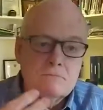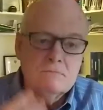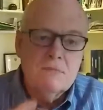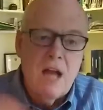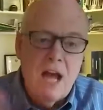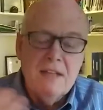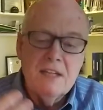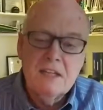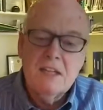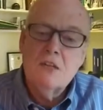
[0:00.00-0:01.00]
rate?
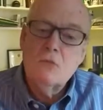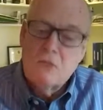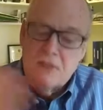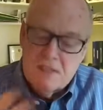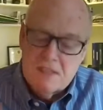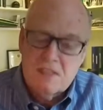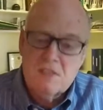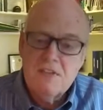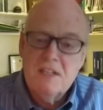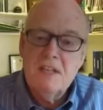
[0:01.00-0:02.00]
Ideally, within 6
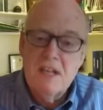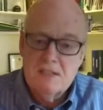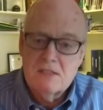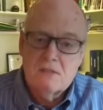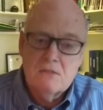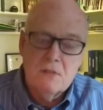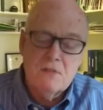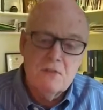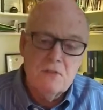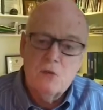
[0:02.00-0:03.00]
feet, yes. When you're
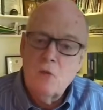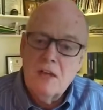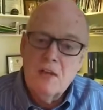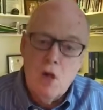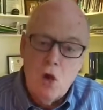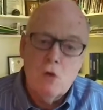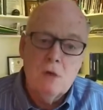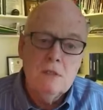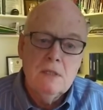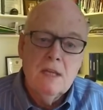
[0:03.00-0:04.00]
further away, no.
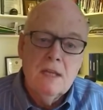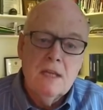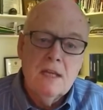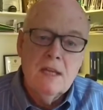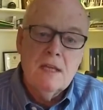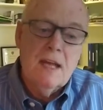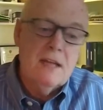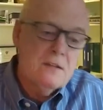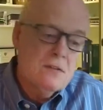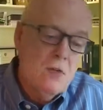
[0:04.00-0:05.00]
And
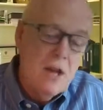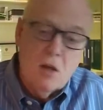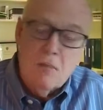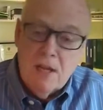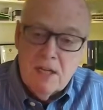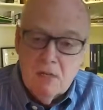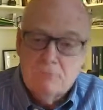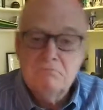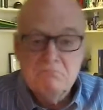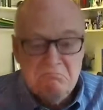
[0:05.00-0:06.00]
so hair and makeup,
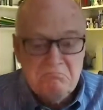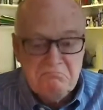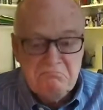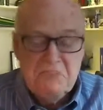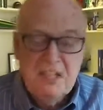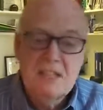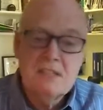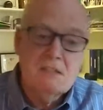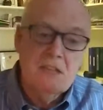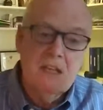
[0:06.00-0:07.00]

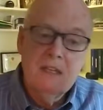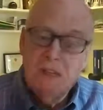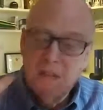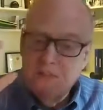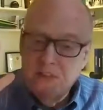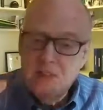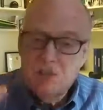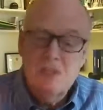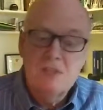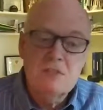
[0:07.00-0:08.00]
yes. And the face
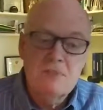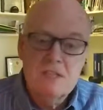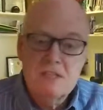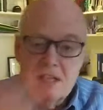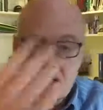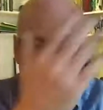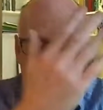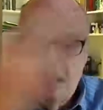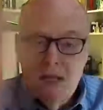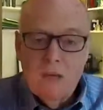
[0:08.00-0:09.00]
shield's the best thing. It
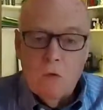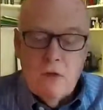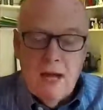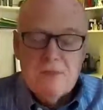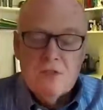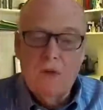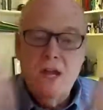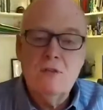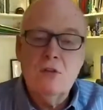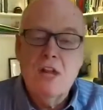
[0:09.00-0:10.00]
wraps
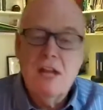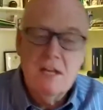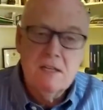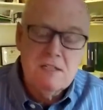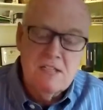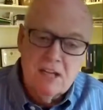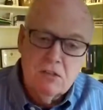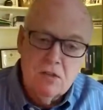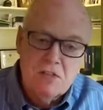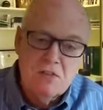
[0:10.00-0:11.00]
around your head. It's not
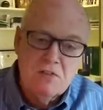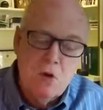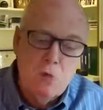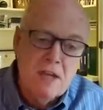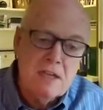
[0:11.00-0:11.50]
claustrophobic.